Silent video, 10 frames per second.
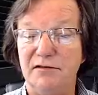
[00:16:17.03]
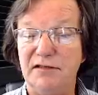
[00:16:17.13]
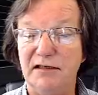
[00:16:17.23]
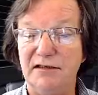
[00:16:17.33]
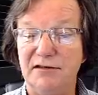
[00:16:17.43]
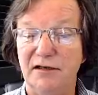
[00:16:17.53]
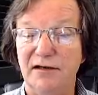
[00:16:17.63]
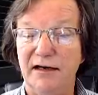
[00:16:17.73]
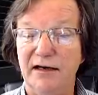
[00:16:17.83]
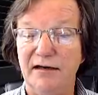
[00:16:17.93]

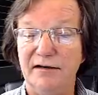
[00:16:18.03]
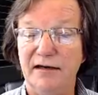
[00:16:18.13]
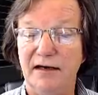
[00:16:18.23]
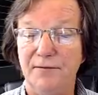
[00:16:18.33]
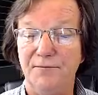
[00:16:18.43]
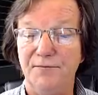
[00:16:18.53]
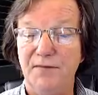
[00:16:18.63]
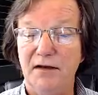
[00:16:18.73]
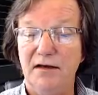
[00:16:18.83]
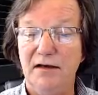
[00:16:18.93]
signature, and um,
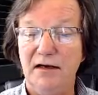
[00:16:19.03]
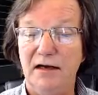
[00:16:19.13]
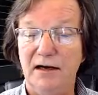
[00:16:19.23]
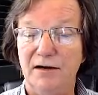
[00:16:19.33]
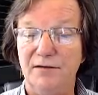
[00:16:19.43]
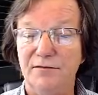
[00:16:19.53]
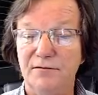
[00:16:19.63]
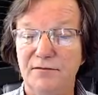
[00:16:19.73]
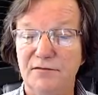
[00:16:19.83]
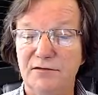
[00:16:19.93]
uh,
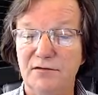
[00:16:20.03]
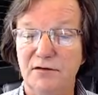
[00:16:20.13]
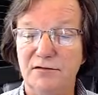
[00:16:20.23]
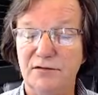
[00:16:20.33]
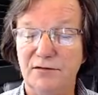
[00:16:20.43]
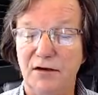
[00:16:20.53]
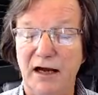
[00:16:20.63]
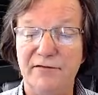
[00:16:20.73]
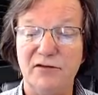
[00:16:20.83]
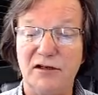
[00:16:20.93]
the,
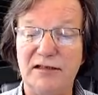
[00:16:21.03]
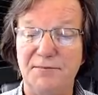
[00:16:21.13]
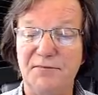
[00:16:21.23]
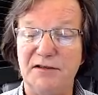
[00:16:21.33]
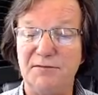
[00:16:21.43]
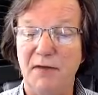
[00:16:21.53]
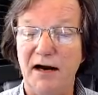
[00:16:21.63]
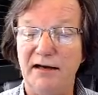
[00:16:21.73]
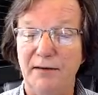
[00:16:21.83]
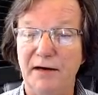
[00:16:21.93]
I haven't looked up this
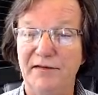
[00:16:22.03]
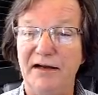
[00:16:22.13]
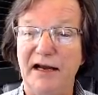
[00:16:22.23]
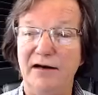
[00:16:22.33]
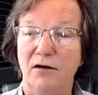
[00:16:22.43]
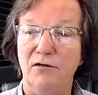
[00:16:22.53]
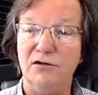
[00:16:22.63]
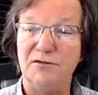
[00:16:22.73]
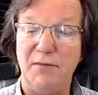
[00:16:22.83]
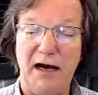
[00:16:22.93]
mark yet, but I think I know
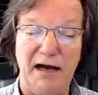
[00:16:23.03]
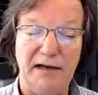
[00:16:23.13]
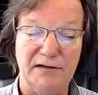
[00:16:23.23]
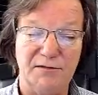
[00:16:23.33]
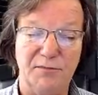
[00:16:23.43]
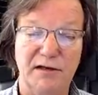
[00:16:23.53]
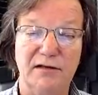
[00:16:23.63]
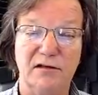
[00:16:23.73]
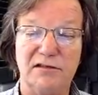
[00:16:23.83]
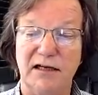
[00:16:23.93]
who it's by. It's
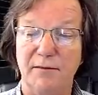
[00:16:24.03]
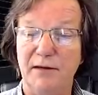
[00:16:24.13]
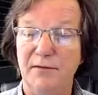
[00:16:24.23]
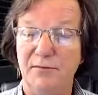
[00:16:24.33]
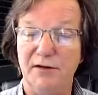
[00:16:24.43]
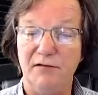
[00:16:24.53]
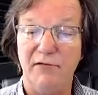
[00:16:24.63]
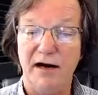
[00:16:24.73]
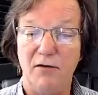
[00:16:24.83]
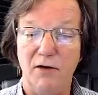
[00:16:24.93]
pretty, it looks like it might be a pretty
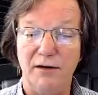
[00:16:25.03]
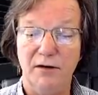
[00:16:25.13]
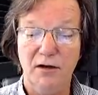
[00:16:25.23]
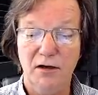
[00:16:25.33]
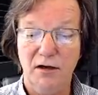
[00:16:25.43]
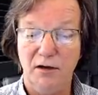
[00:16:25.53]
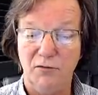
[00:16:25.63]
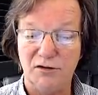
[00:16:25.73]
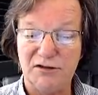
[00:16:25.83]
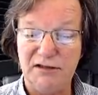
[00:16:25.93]
rare one,
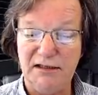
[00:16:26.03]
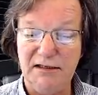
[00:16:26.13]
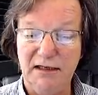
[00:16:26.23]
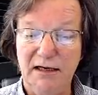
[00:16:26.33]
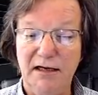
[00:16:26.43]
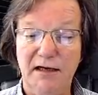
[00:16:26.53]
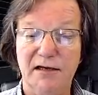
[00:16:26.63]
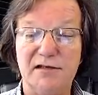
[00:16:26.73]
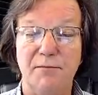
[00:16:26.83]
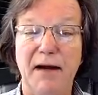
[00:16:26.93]
and we'll see.
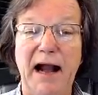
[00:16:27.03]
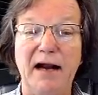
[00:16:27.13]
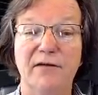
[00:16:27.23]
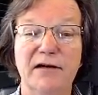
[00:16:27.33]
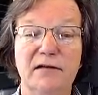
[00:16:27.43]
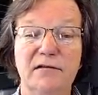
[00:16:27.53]
Here's the back of it,